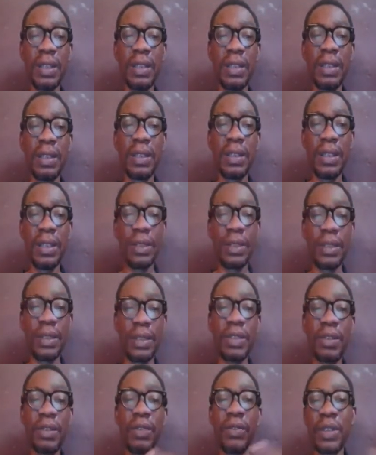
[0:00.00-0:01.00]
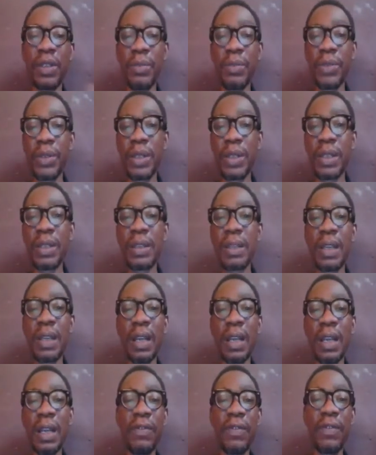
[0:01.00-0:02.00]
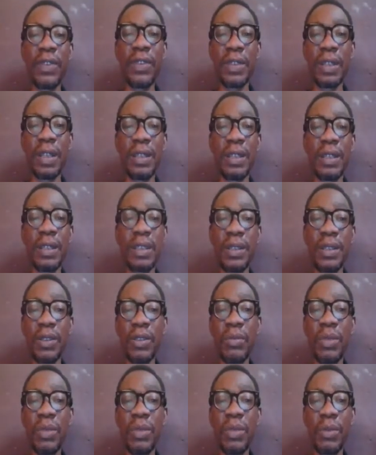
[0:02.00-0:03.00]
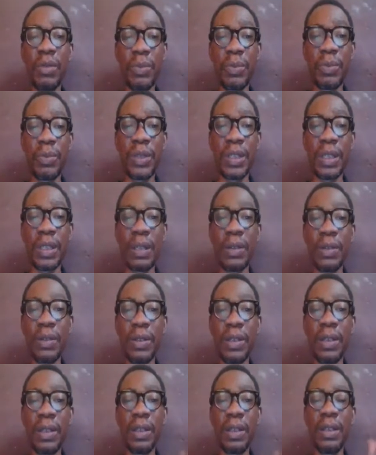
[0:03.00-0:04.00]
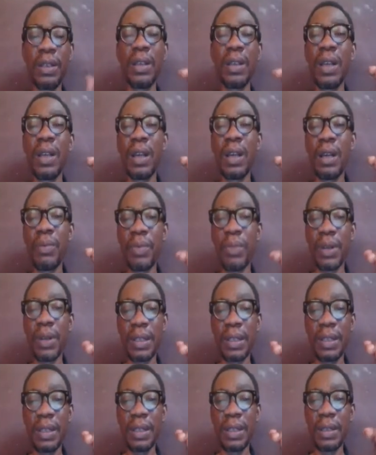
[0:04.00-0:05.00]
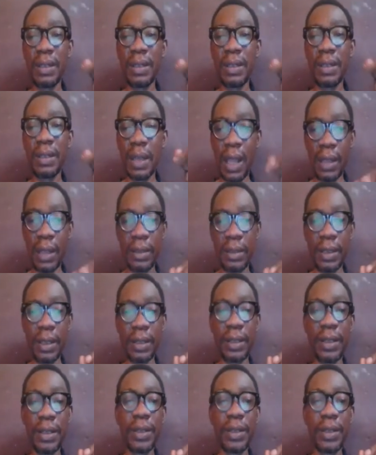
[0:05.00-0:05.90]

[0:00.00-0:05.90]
It checks for vulnerabilities and enforces the latest recommended WordPress security practices and techniques.